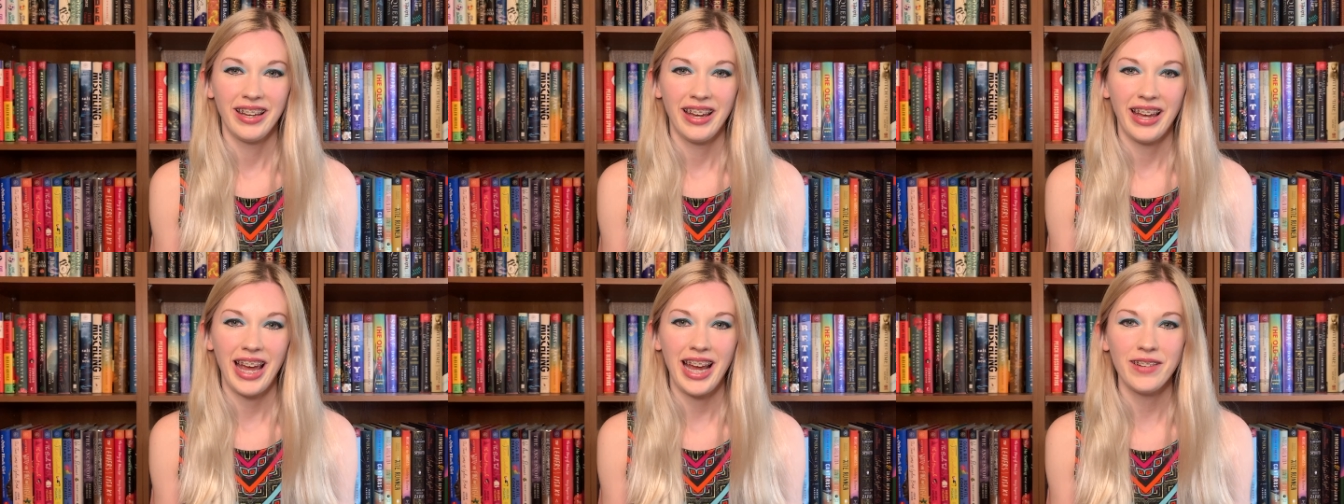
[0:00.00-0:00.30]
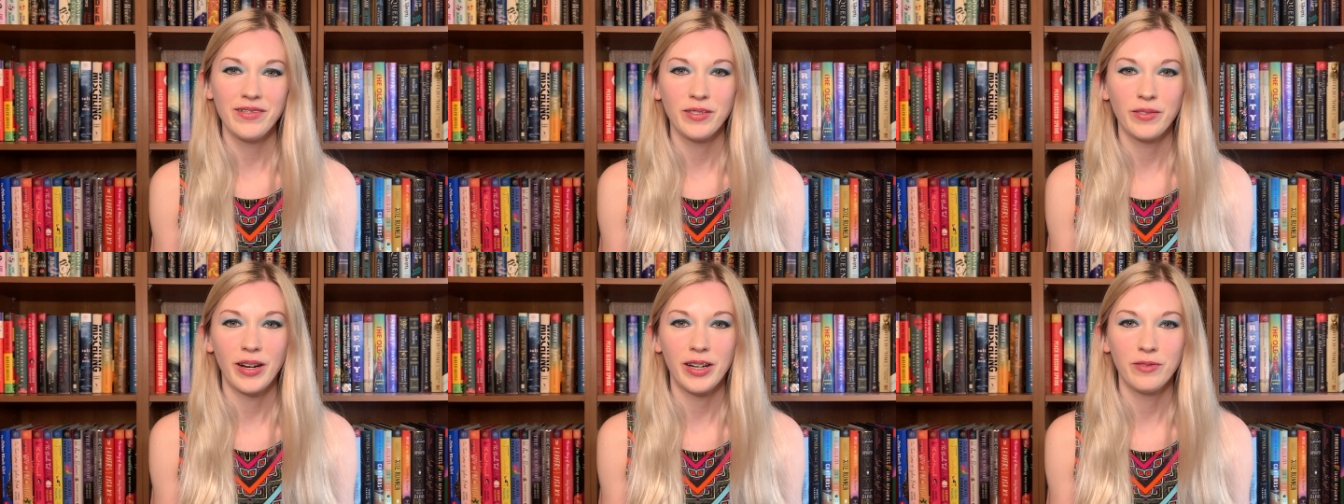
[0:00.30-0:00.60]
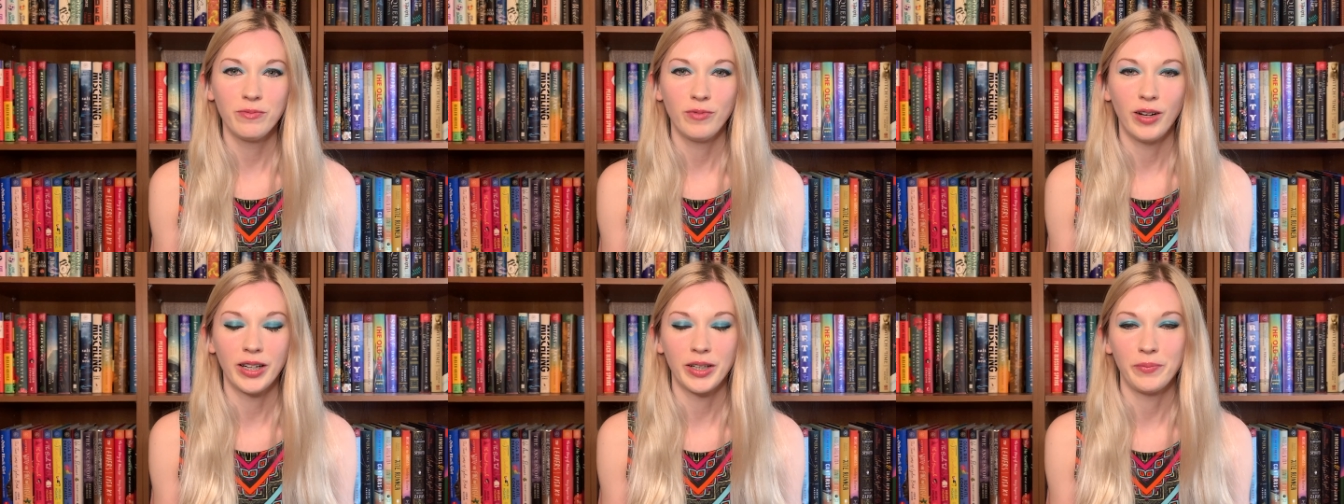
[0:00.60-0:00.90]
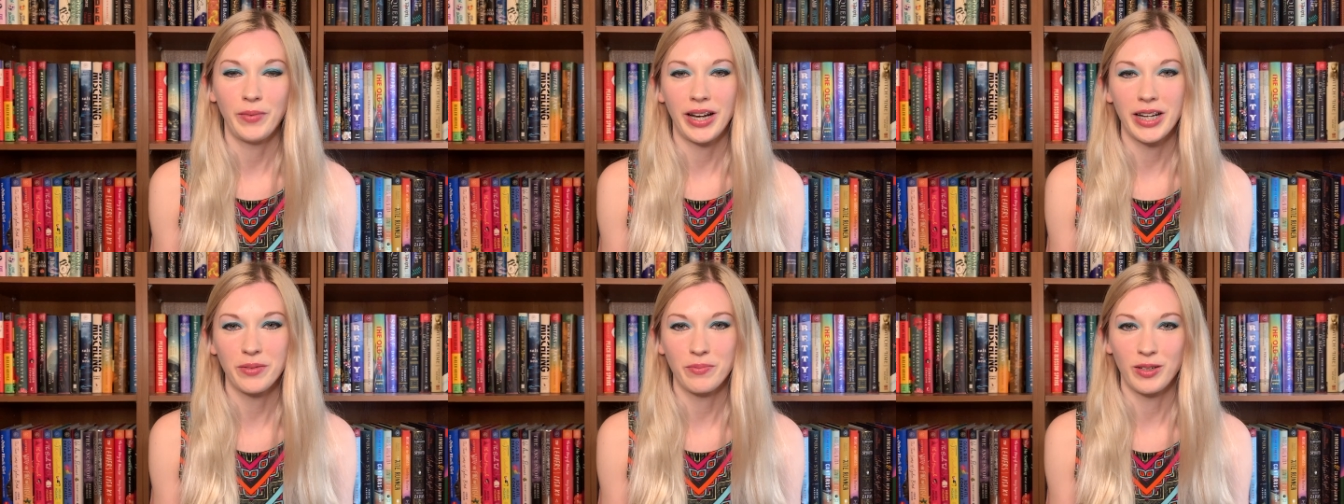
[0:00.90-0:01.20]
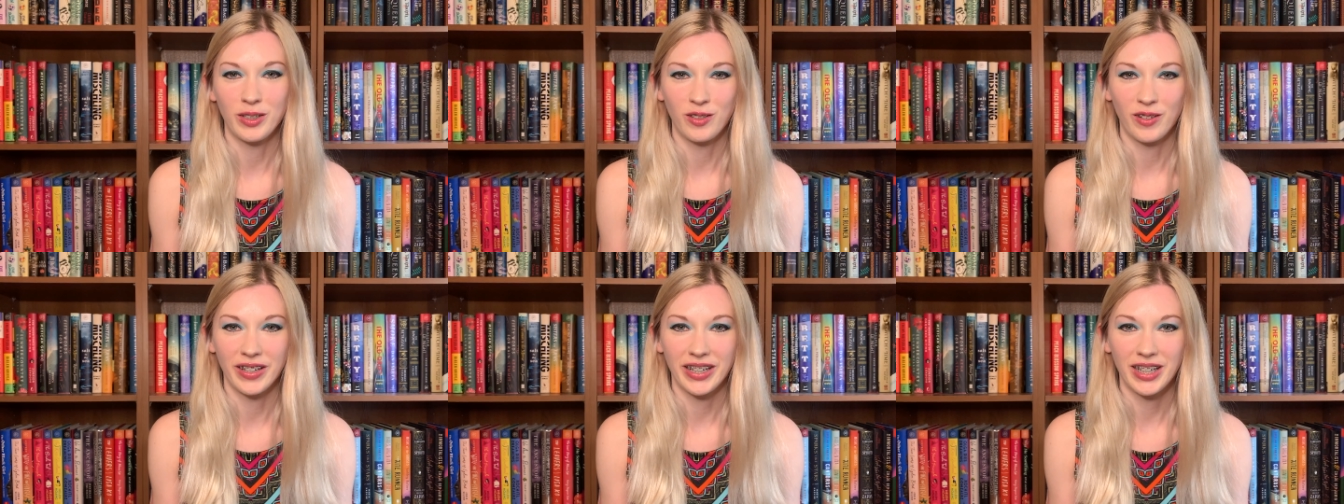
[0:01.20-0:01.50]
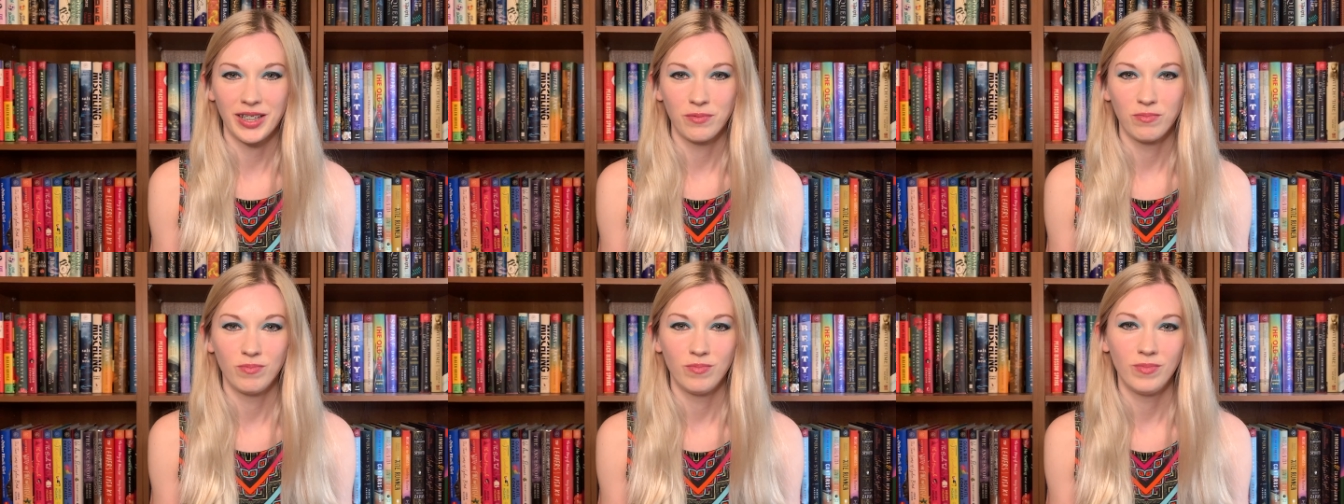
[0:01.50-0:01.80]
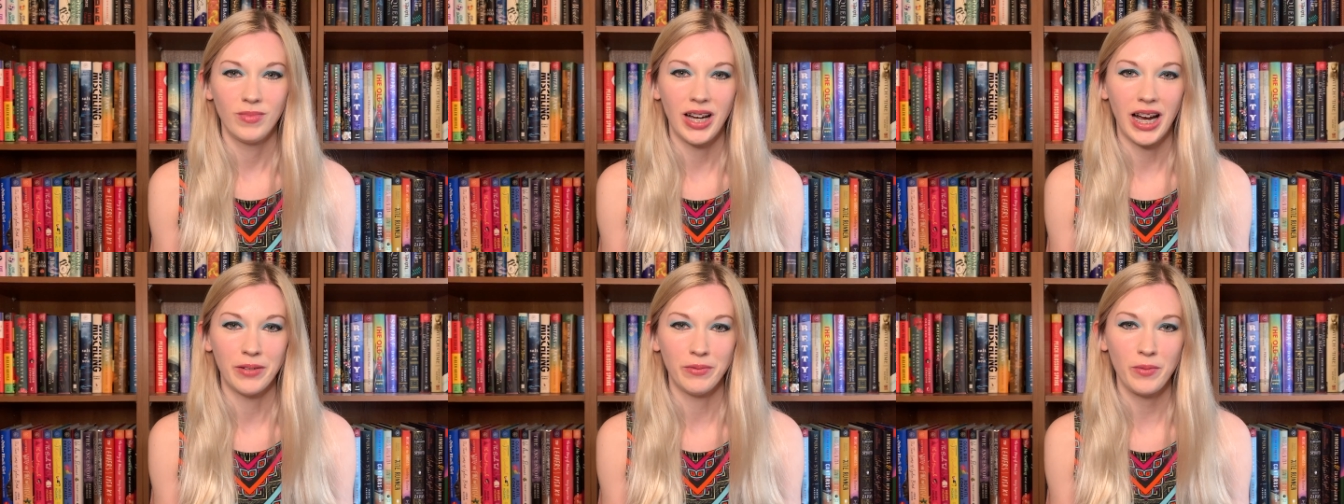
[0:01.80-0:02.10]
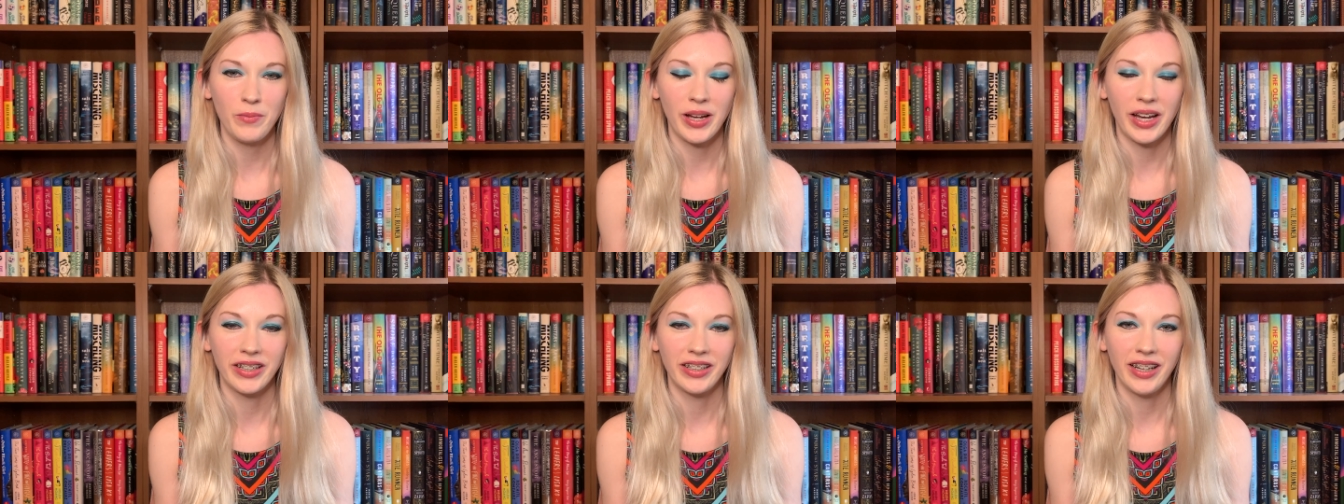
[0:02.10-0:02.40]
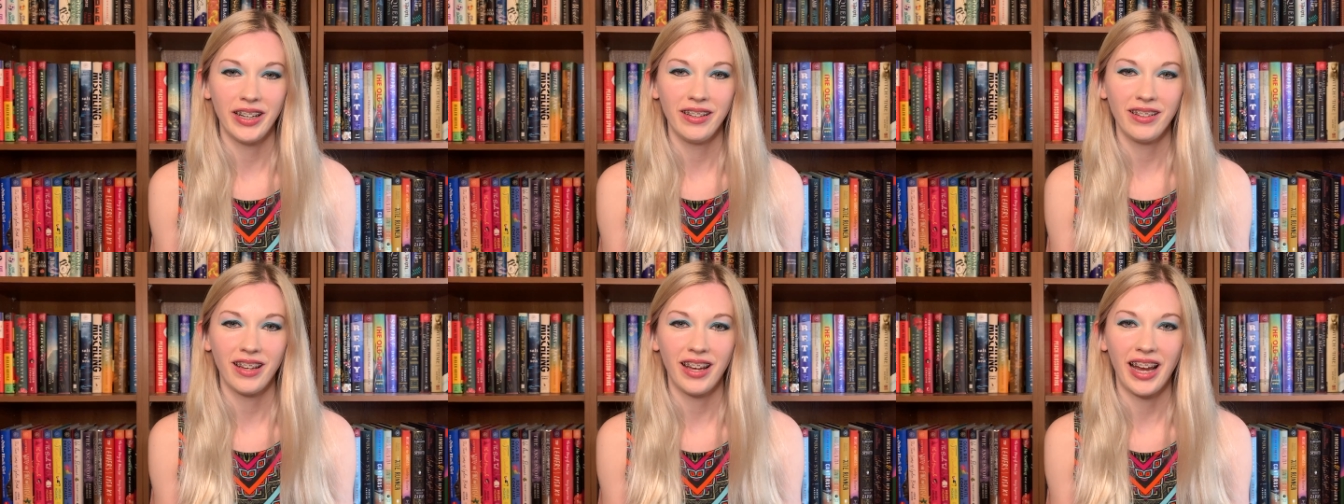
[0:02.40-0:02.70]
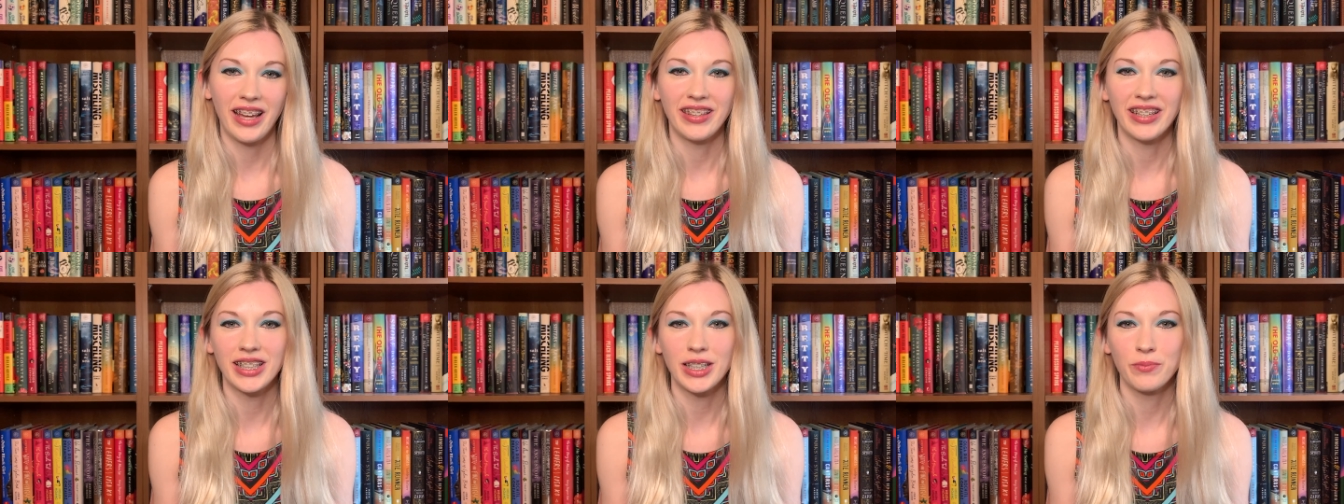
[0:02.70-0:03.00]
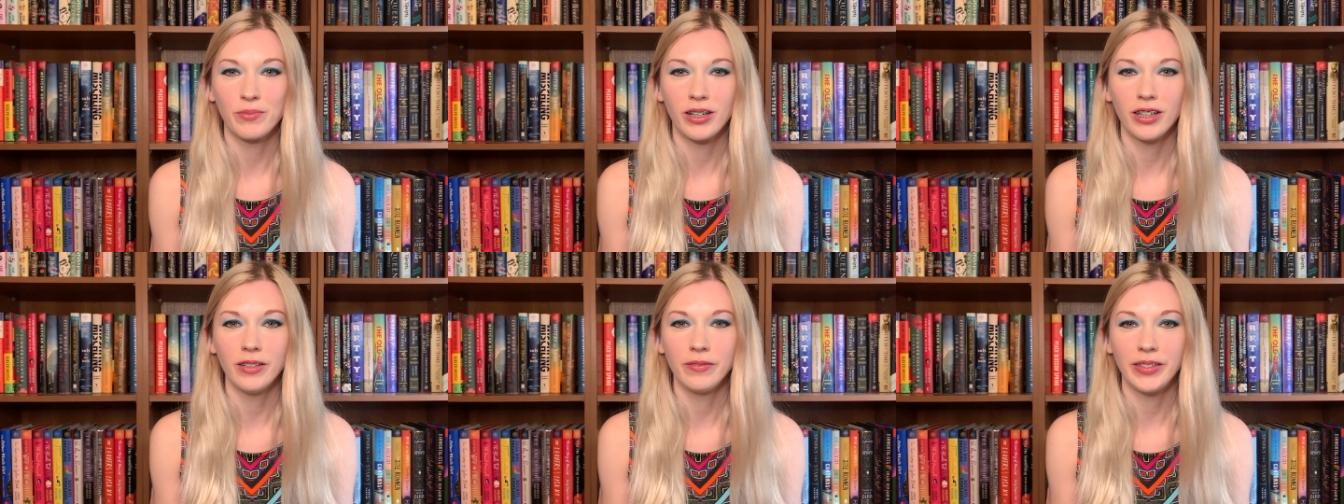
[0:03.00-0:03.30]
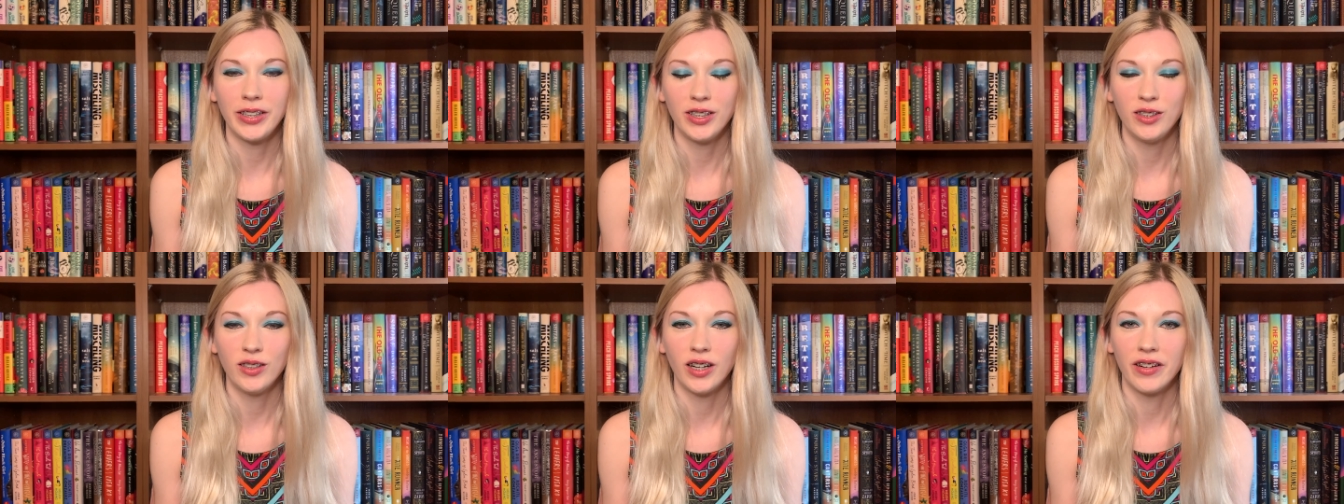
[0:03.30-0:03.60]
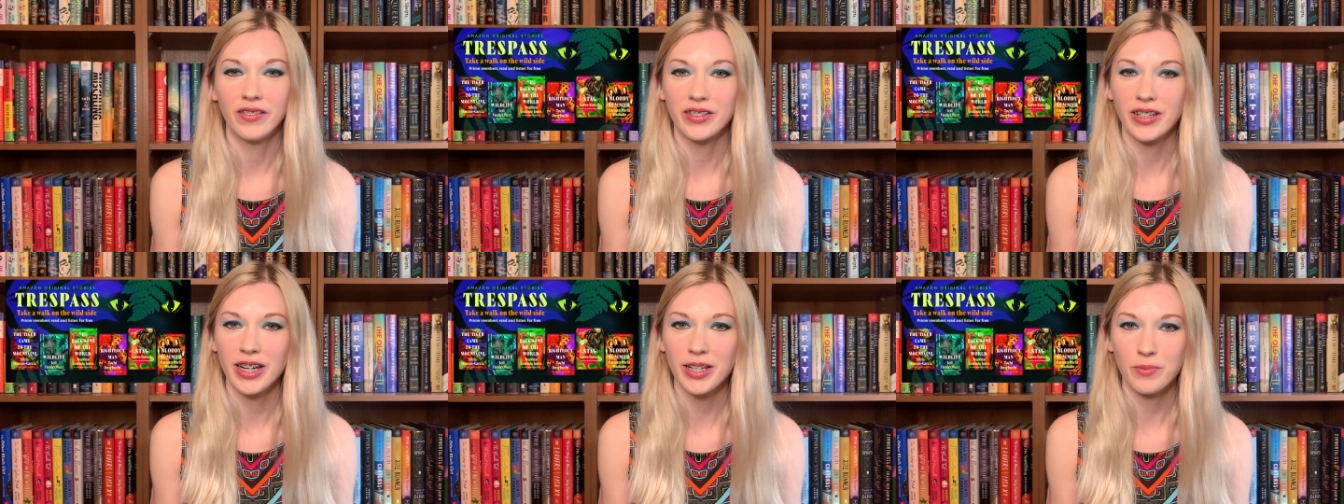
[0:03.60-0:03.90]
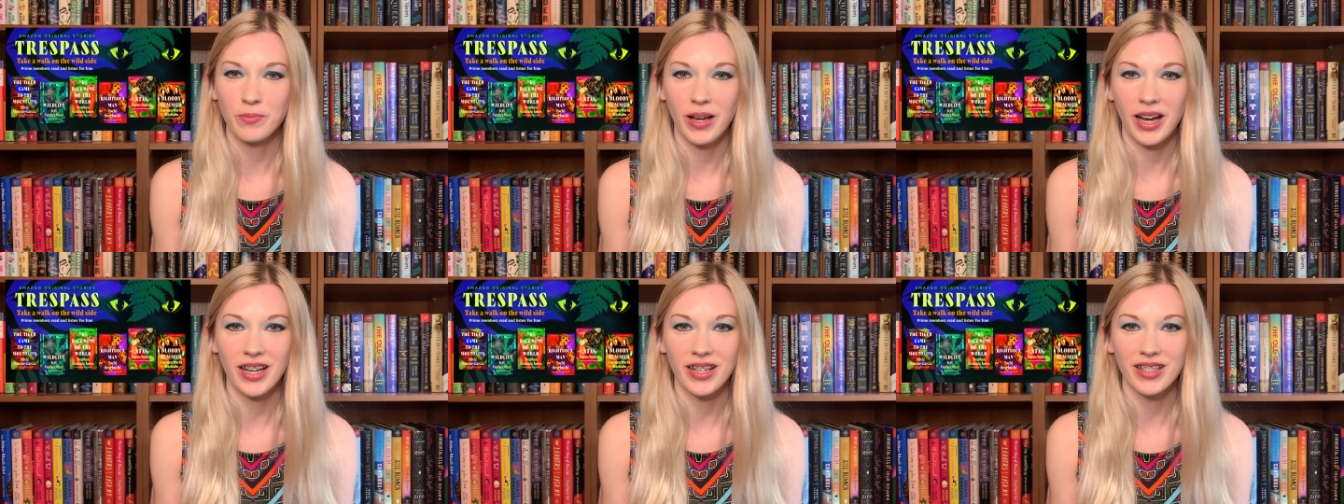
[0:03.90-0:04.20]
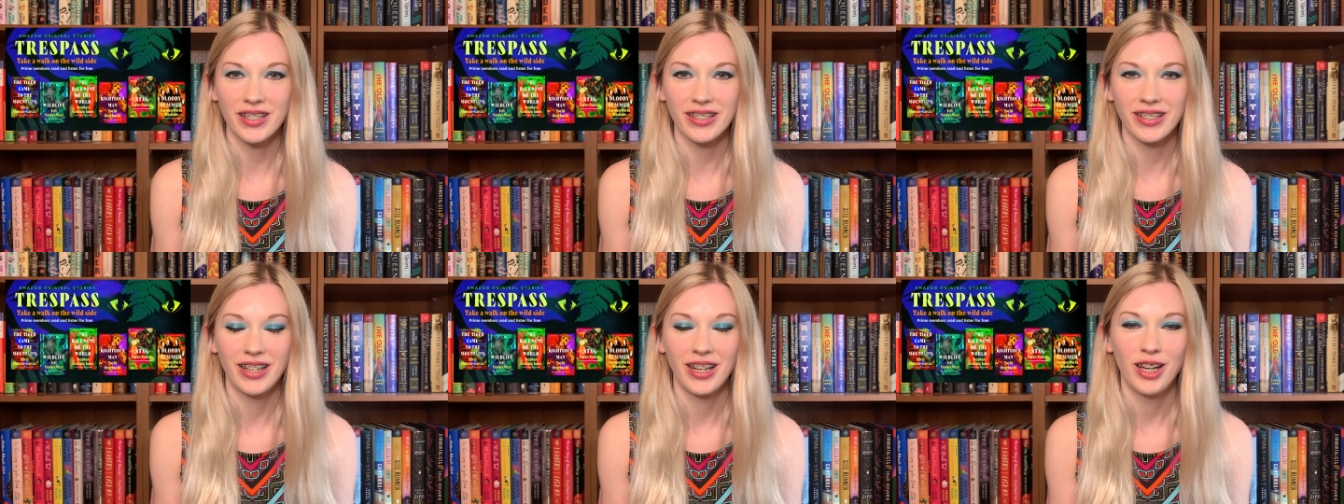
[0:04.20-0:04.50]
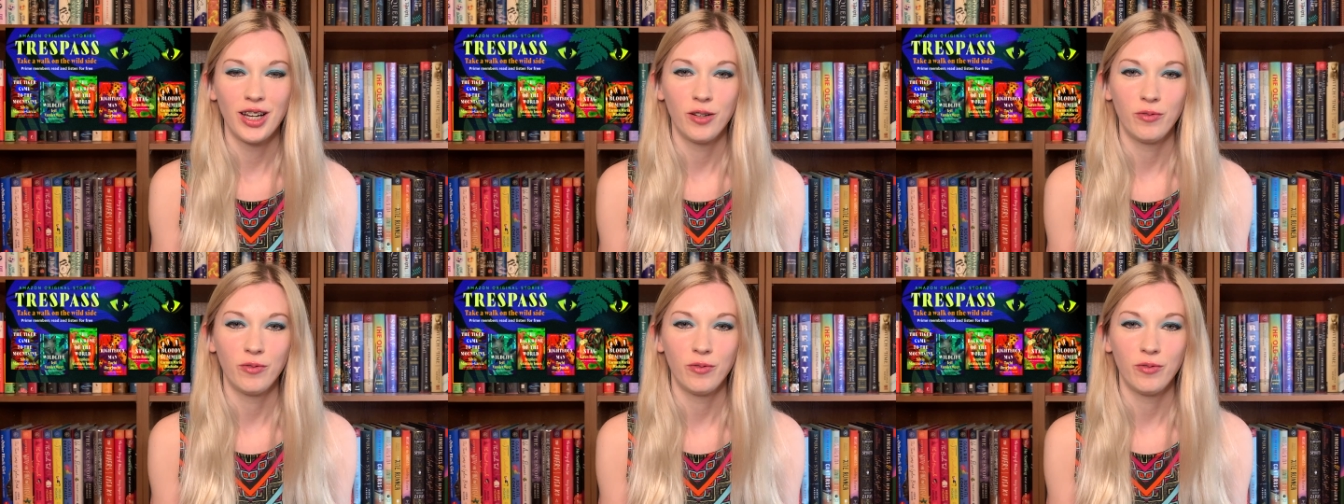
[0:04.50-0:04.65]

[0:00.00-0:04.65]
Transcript: Hey everyone, welcome to Amanda's Book Corner. I'm Amanda, and this is my review of Trespass,